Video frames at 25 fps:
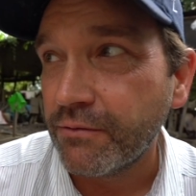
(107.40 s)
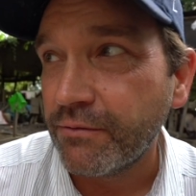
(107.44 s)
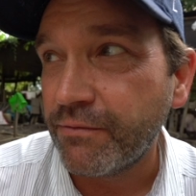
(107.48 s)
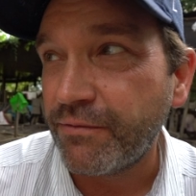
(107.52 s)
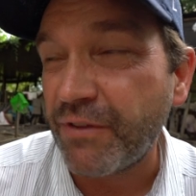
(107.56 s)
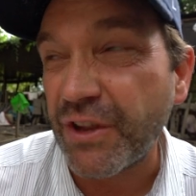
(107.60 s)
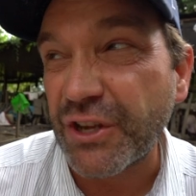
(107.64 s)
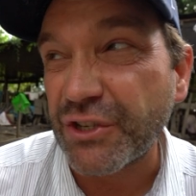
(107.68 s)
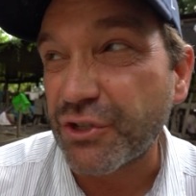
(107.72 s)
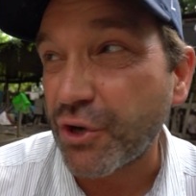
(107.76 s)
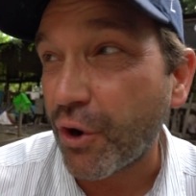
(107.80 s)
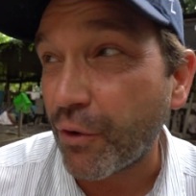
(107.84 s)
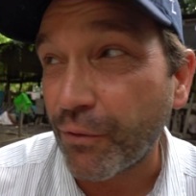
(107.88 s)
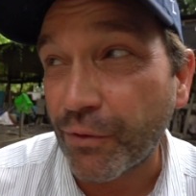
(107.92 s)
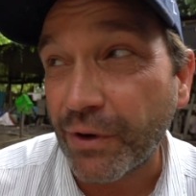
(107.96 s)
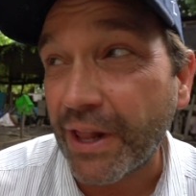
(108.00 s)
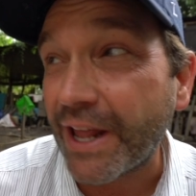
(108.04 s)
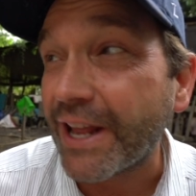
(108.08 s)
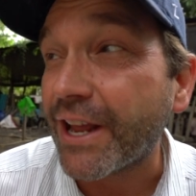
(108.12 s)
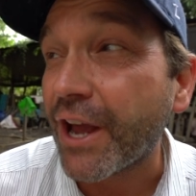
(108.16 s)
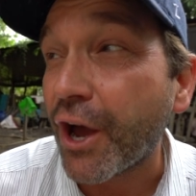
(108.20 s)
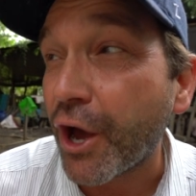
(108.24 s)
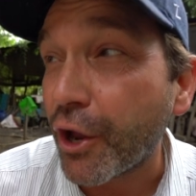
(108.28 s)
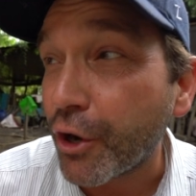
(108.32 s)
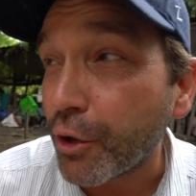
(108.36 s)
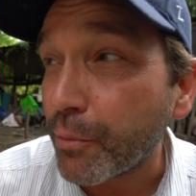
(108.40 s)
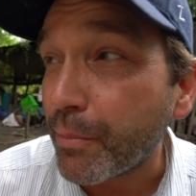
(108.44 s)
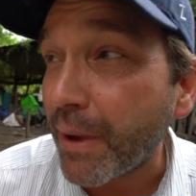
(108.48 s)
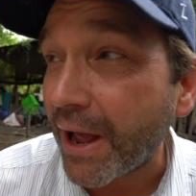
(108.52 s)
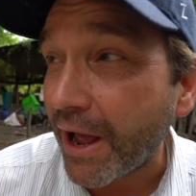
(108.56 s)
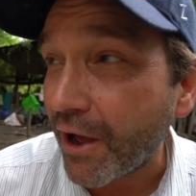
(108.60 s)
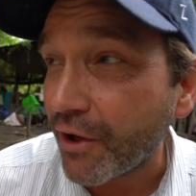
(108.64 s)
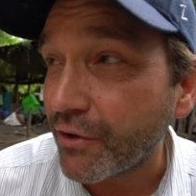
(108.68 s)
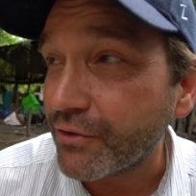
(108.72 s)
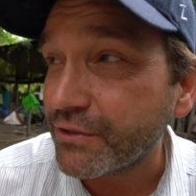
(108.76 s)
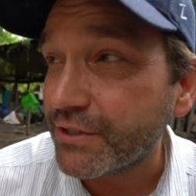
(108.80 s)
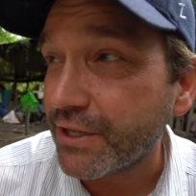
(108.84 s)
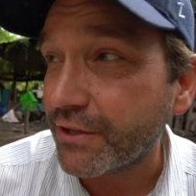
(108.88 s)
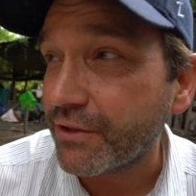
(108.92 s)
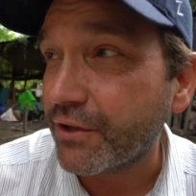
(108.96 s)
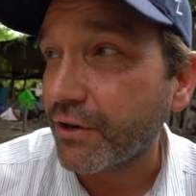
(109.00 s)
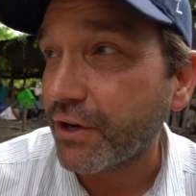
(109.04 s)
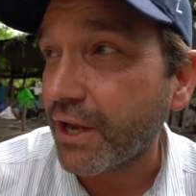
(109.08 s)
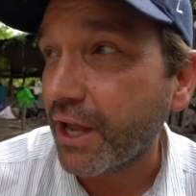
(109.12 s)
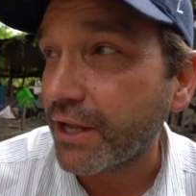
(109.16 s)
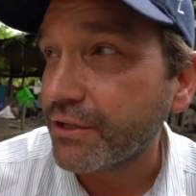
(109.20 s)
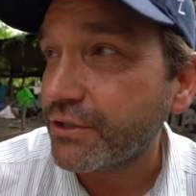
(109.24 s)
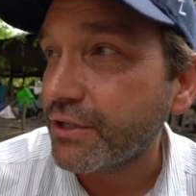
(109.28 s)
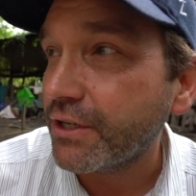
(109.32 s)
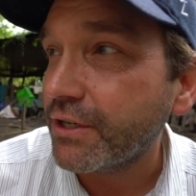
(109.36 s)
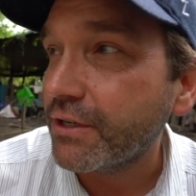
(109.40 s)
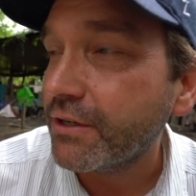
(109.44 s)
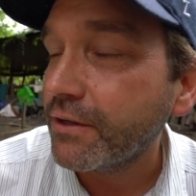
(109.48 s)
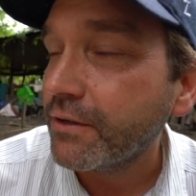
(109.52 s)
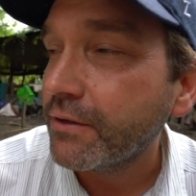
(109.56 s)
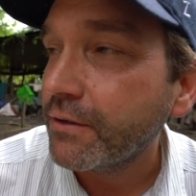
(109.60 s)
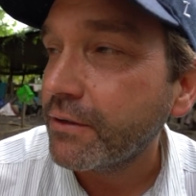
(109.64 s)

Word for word: fish over like 100 pounds that they're catching?